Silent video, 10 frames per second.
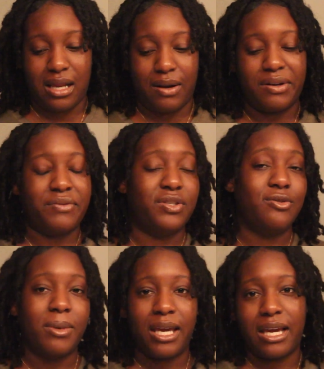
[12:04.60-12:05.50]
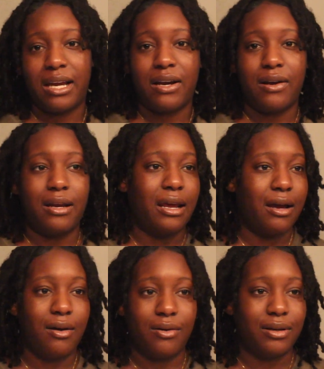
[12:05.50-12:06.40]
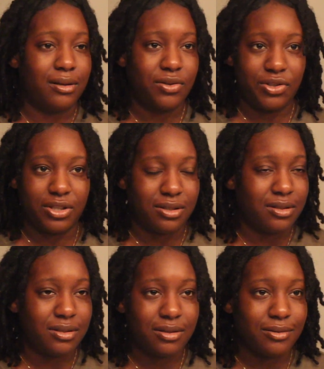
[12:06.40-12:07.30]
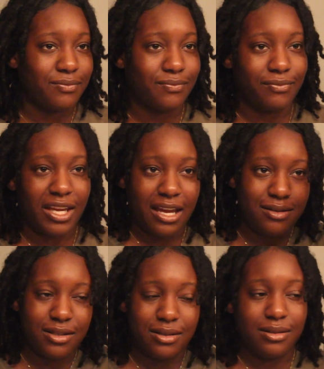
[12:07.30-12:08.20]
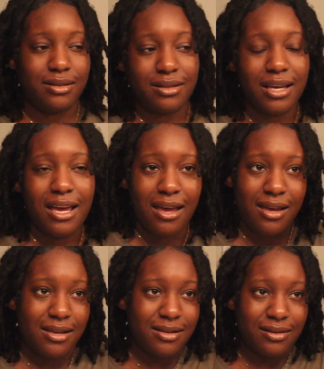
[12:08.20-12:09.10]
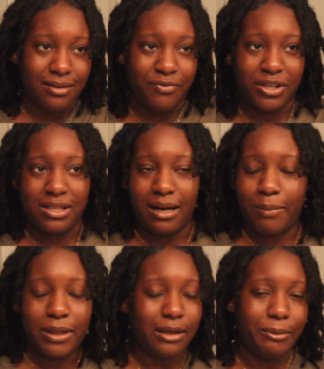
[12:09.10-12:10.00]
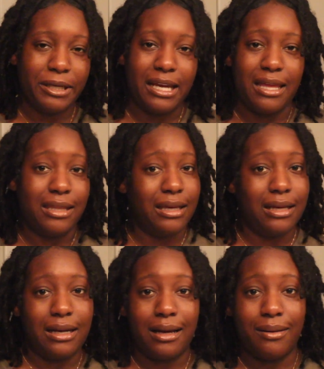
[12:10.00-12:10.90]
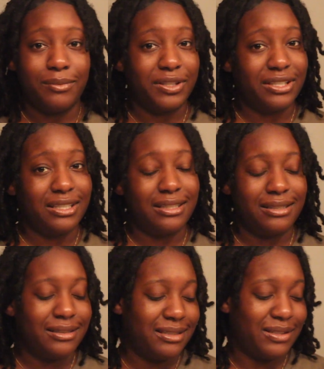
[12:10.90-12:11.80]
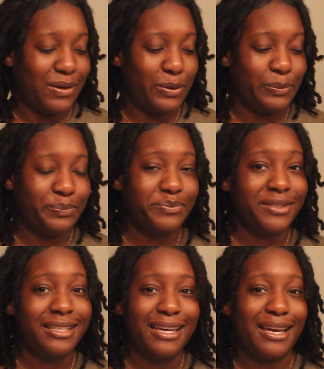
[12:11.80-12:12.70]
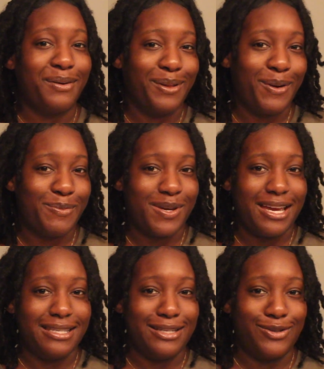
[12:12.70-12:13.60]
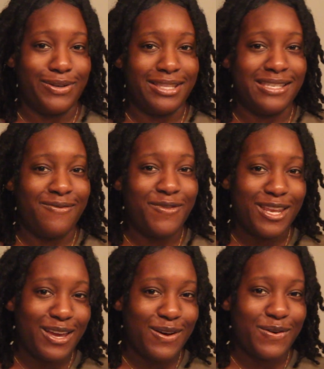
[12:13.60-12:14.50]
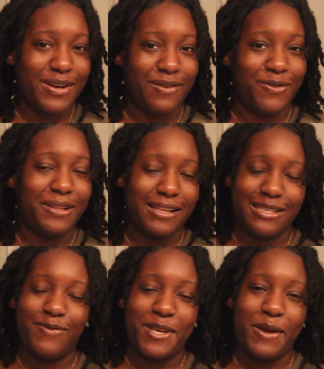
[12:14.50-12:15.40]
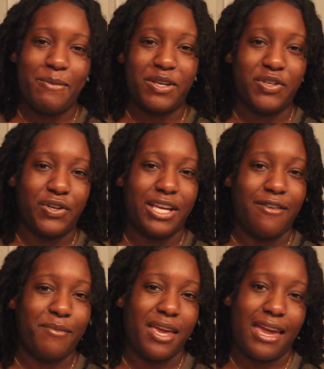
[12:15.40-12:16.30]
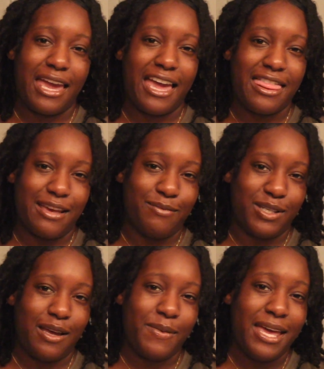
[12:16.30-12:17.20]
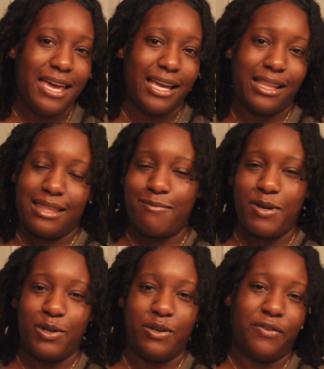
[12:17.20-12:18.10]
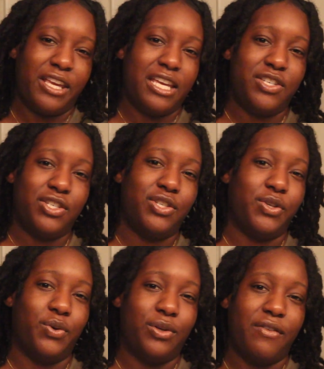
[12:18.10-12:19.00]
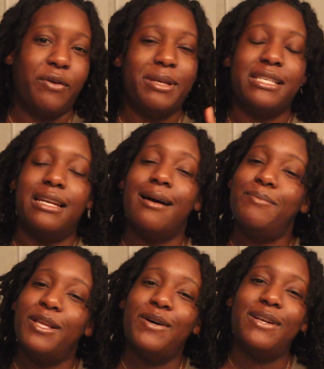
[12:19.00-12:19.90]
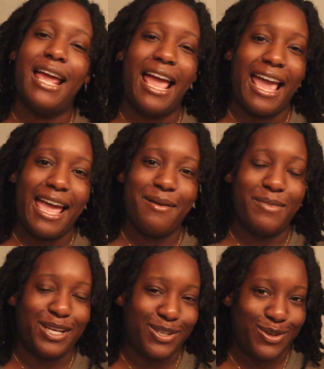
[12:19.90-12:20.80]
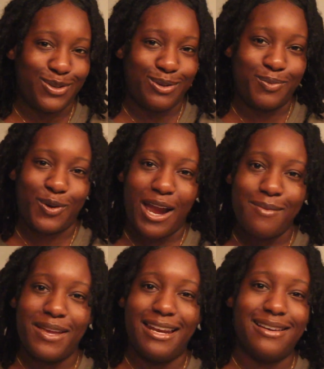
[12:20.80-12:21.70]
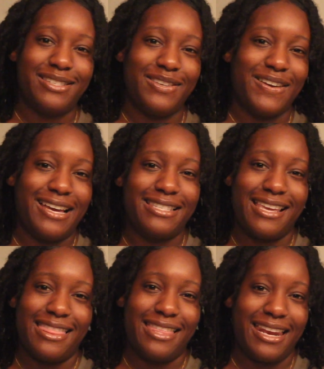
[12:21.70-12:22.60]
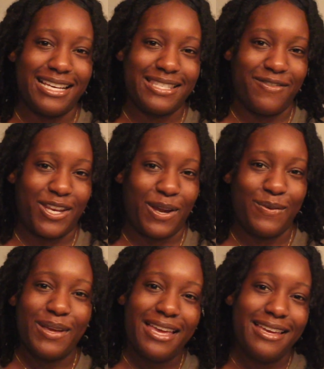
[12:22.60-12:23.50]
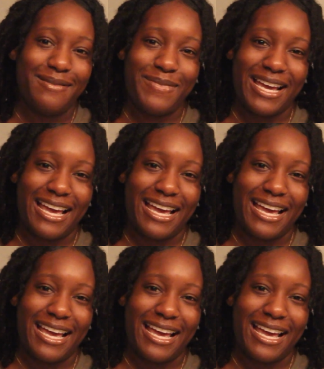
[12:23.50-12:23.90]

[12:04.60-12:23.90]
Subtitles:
then I would have to do my hair, and now it's just edges, fix it up a little bit, and then I'm good. So I really hope you guys enjoyed this video. If you like this video, make sure to give me a thumbs up, click the bell notification so you'll never miss an upload, and make sure you subscribe, and I'll see you guys in the next video. Bye